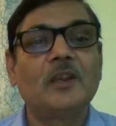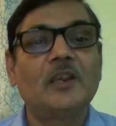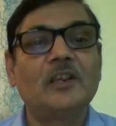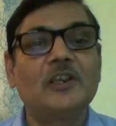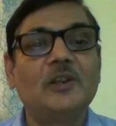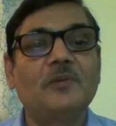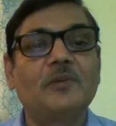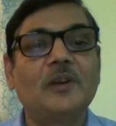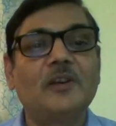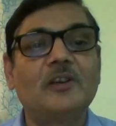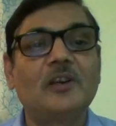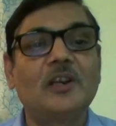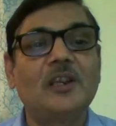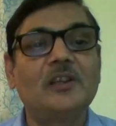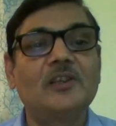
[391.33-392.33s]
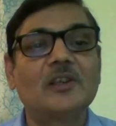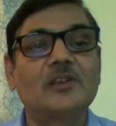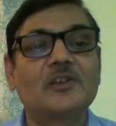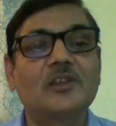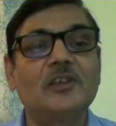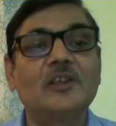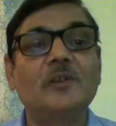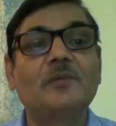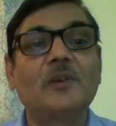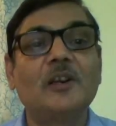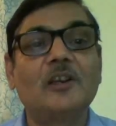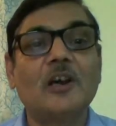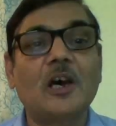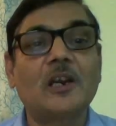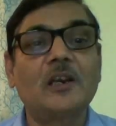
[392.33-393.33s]
in different regions, in
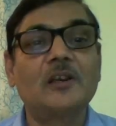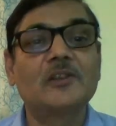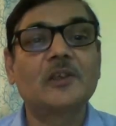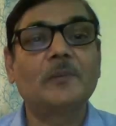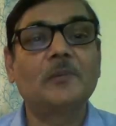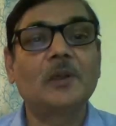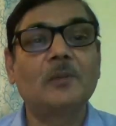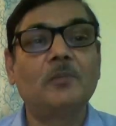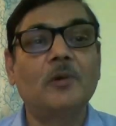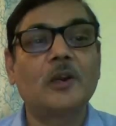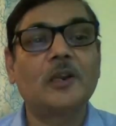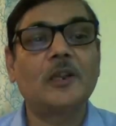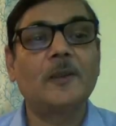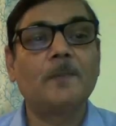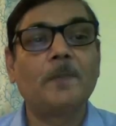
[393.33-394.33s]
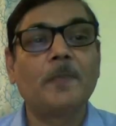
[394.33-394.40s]
different organs of their body.